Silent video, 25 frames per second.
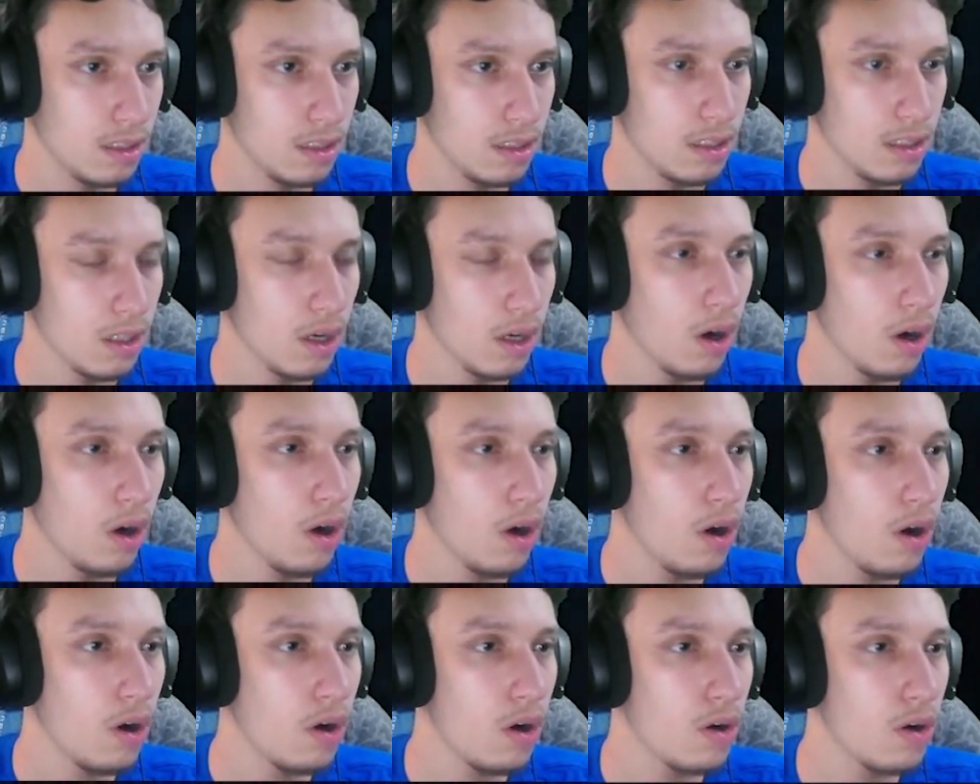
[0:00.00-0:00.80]

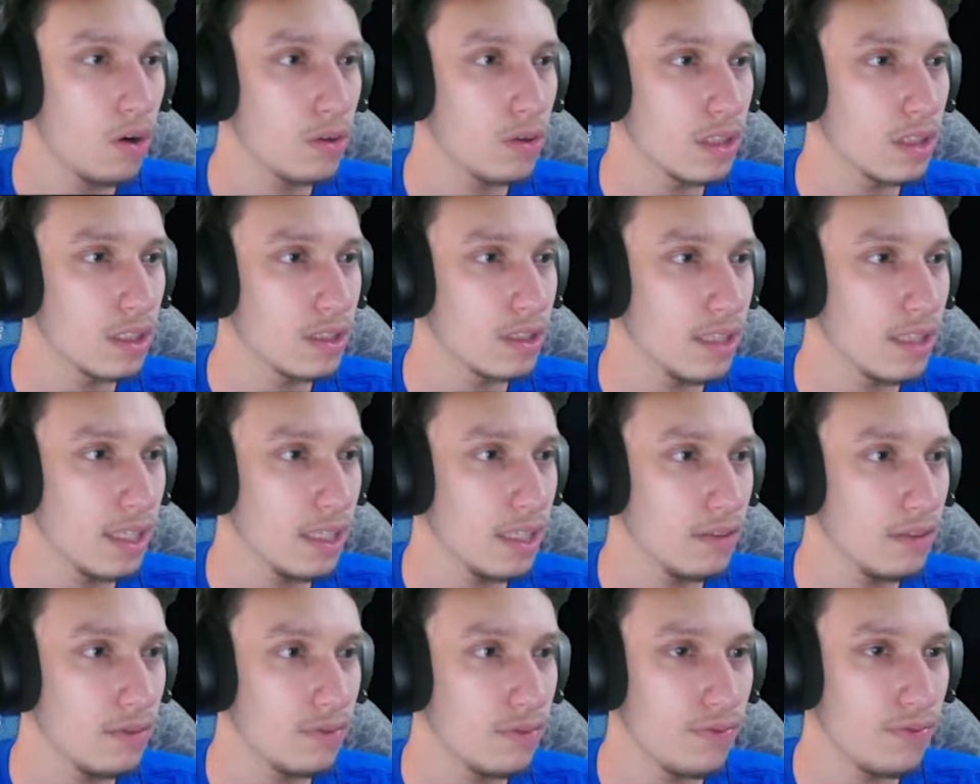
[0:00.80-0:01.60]
Oh, the
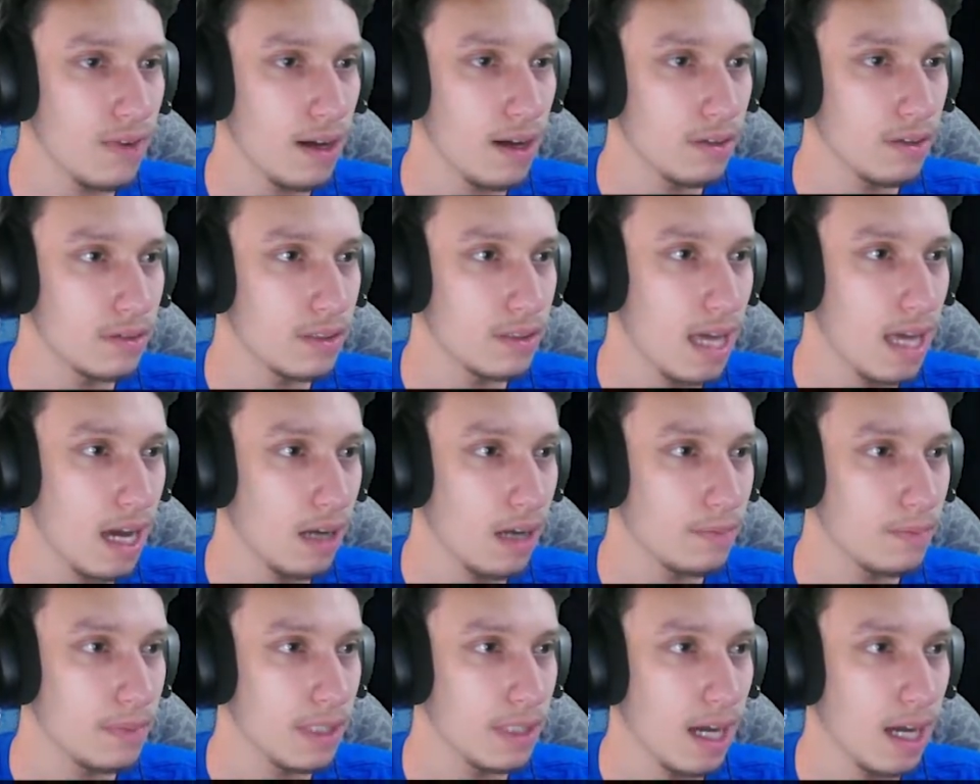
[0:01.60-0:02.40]
thing fell
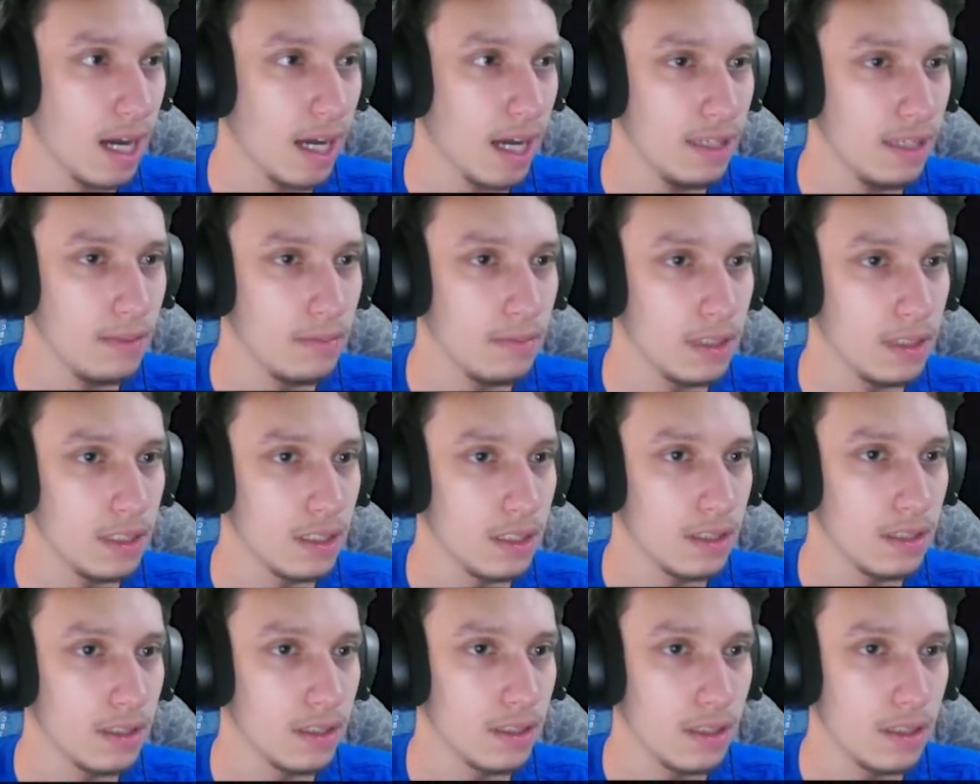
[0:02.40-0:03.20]
down behind
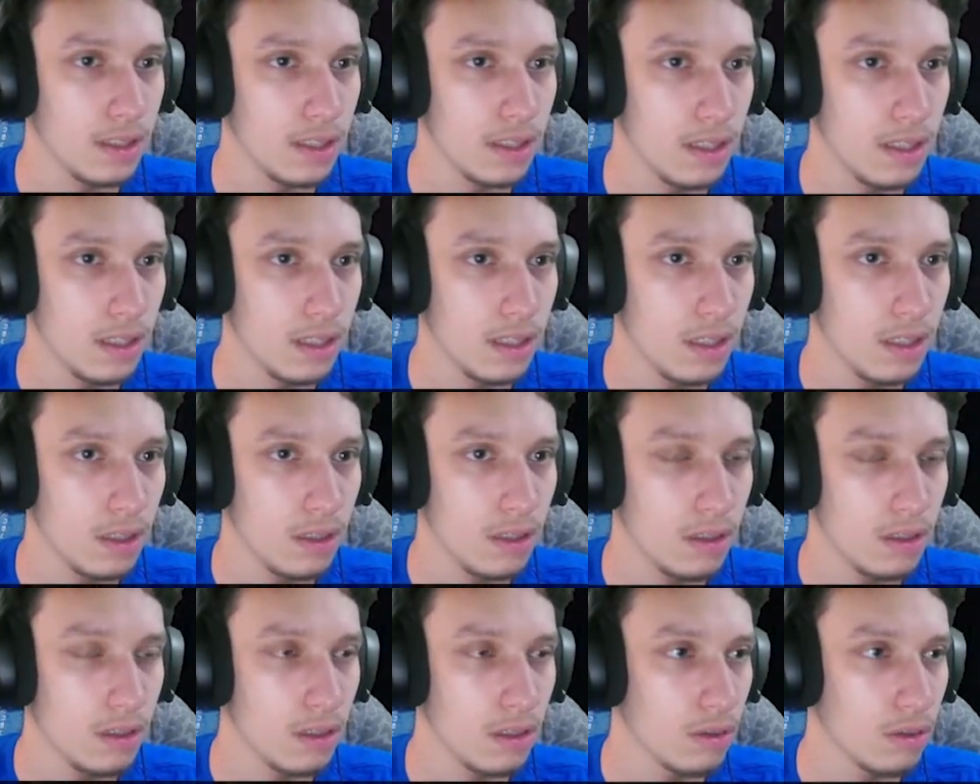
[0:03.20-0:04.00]
me.
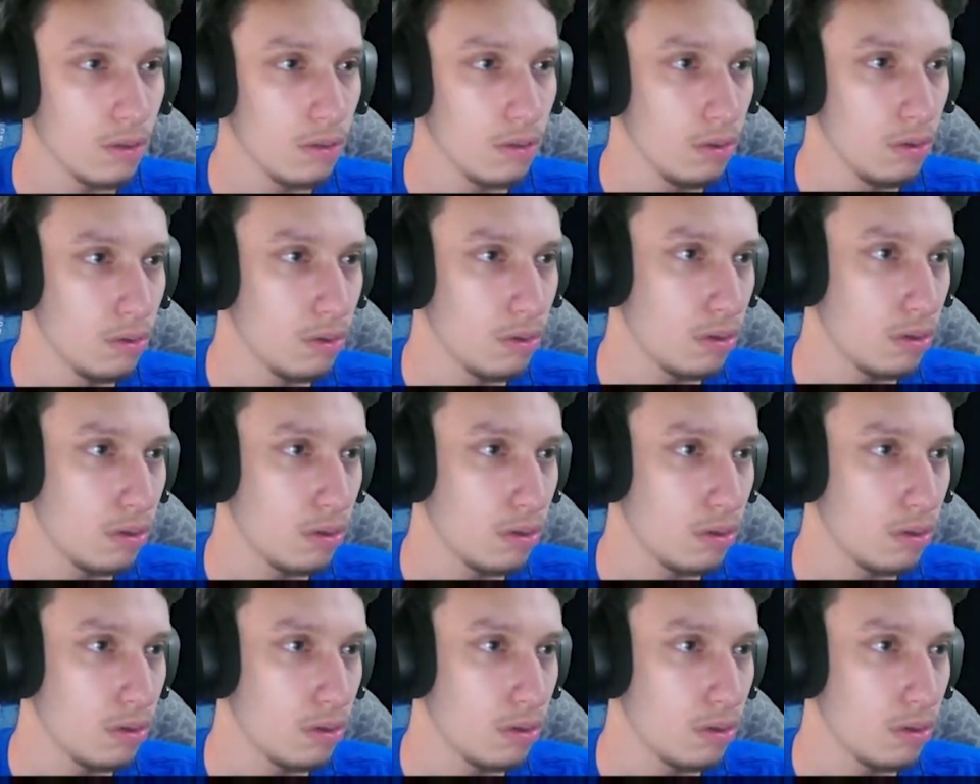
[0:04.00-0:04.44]
Ooh.